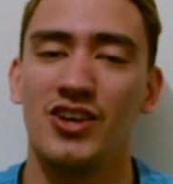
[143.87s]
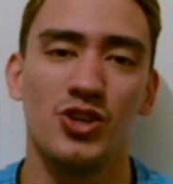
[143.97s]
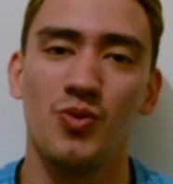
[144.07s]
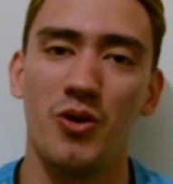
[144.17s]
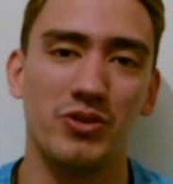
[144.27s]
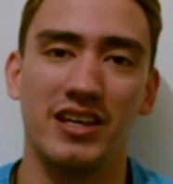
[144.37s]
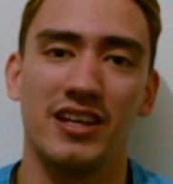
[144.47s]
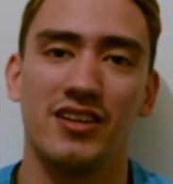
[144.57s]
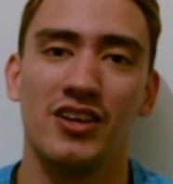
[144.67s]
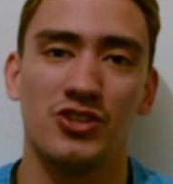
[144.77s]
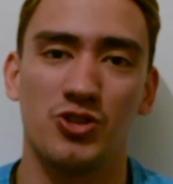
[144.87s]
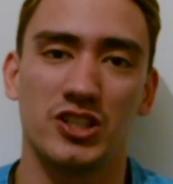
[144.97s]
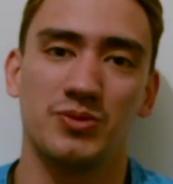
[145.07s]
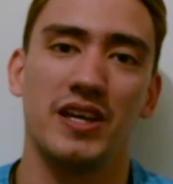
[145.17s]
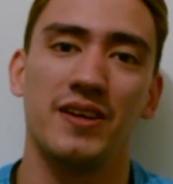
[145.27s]
You won't need it,
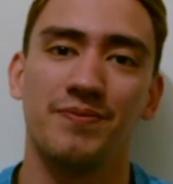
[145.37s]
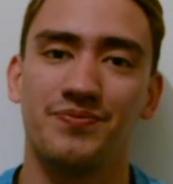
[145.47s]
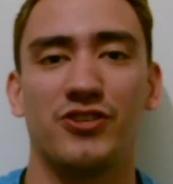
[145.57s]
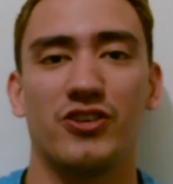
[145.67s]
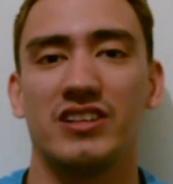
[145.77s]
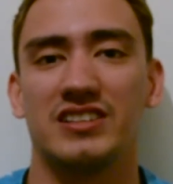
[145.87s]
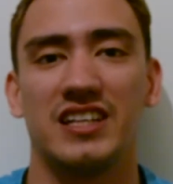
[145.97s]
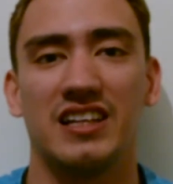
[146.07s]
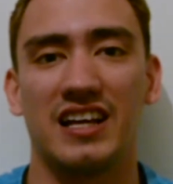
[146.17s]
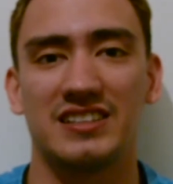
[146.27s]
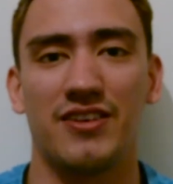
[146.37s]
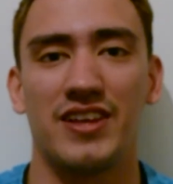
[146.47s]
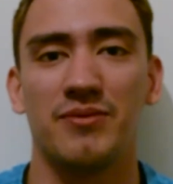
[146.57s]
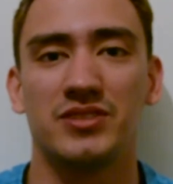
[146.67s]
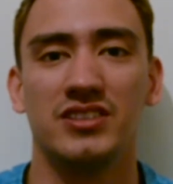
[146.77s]
trust me. If you're in a city like
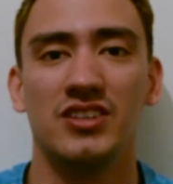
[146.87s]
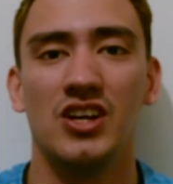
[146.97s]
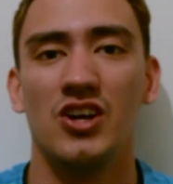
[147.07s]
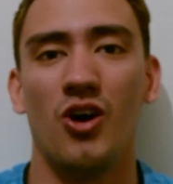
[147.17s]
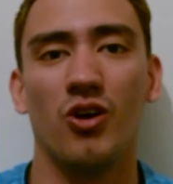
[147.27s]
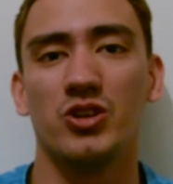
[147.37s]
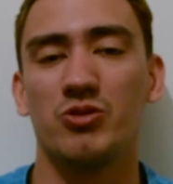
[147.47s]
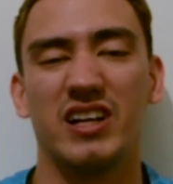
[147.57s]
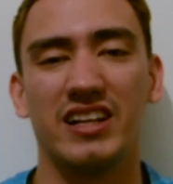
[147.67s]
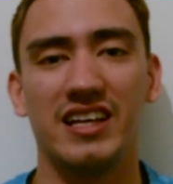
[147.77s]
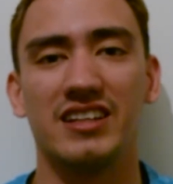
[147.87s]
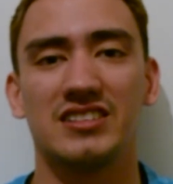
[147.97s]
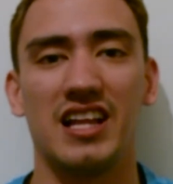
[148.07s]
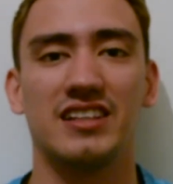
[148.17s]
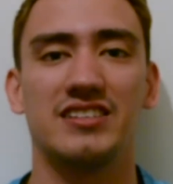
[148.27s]
Southampton, all you really need
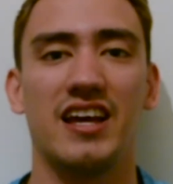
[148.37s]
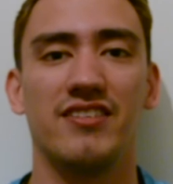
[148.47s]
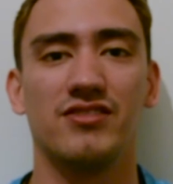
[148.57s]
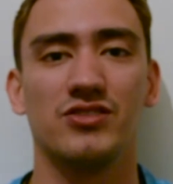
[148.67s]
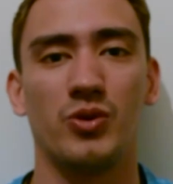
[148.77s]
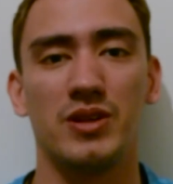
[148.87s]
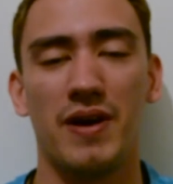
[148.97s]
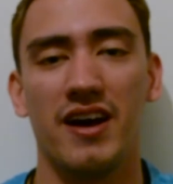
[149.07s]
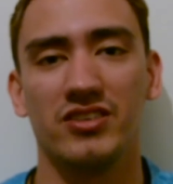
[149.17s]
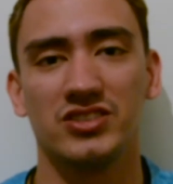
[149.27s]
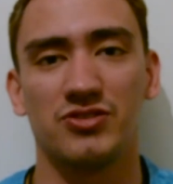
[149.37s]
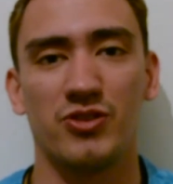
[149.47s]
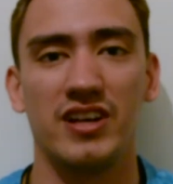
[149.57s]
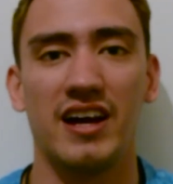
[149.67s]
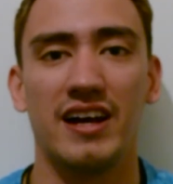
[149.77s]
is like 10-20 pounds
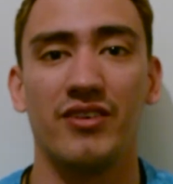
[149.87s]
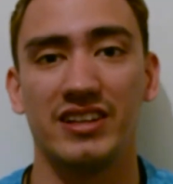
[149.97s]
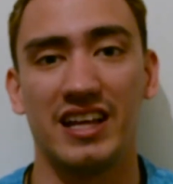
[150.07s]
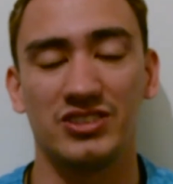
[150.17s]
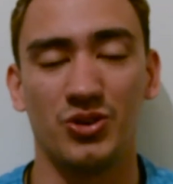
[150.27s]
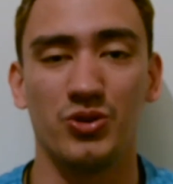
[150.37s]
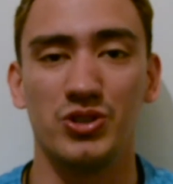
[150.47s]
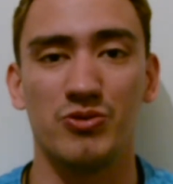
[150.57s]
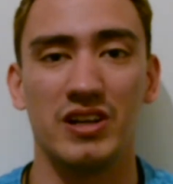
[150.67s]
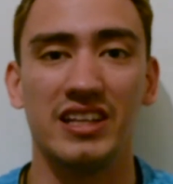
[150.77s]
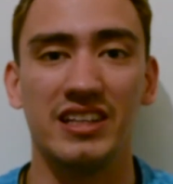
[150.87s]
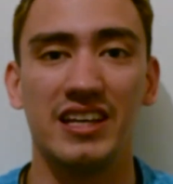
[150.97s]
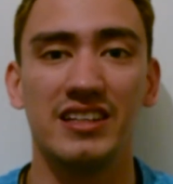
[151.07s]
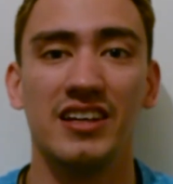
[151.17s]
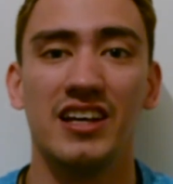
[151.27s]
for a night out, and that's all you really
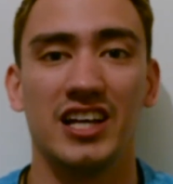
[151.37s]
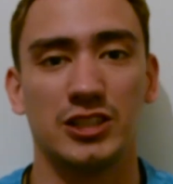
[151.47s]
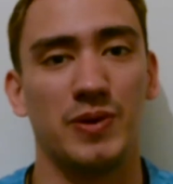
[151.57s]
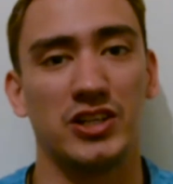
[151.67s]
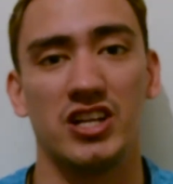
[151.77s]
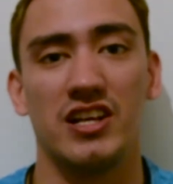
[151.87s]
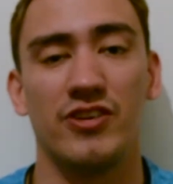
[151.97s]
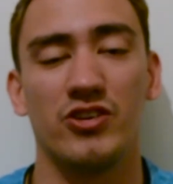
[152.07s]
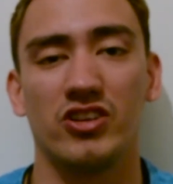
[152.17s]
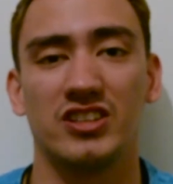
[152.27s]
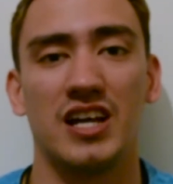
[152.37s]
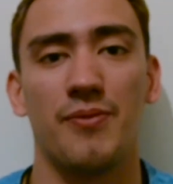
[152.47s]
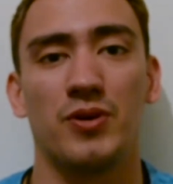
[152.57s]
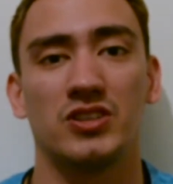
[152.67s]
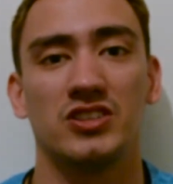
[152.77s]
need, especially if you're not the
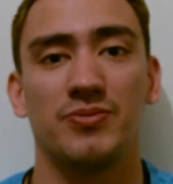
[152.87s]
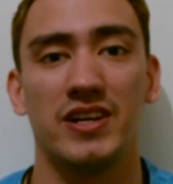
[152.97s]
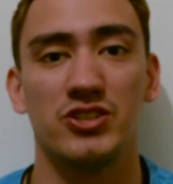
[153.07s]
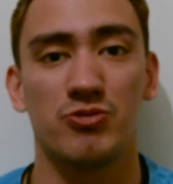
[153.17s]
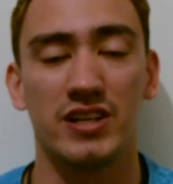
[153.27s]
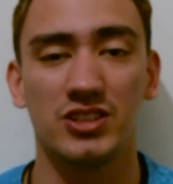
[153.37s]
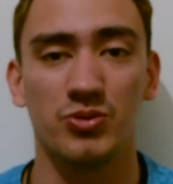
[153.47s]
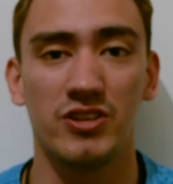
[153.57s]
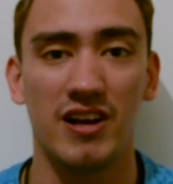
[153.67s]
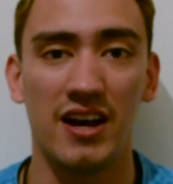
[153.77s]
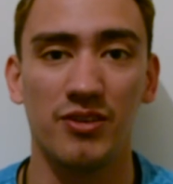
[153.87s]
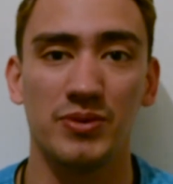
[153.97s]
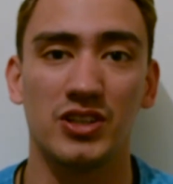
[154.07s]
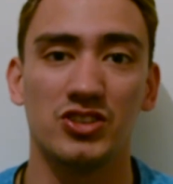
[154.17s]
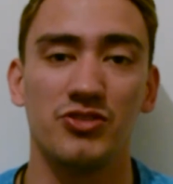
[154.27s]
type of person to buy drinks when you're
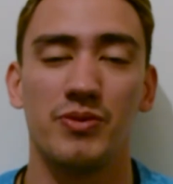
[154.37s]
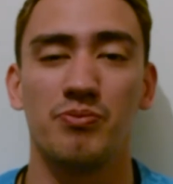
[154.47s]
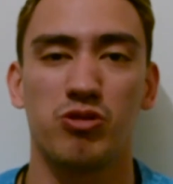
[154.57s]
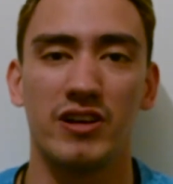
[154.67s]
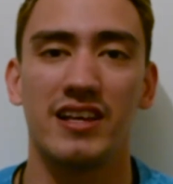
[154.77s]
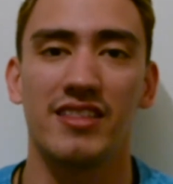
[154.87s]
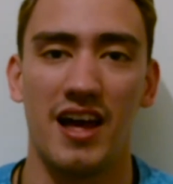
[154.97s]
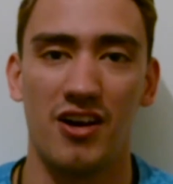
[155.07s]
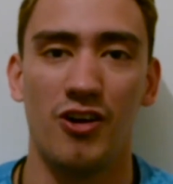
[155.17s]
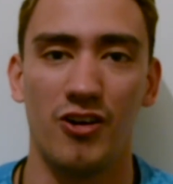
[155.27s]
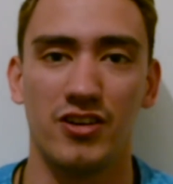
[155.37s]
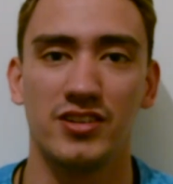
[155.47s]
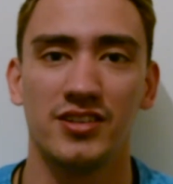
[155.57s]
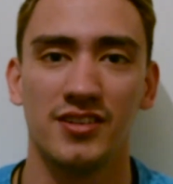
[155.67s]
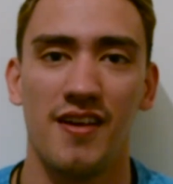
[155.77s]
out because you've been preying that hard.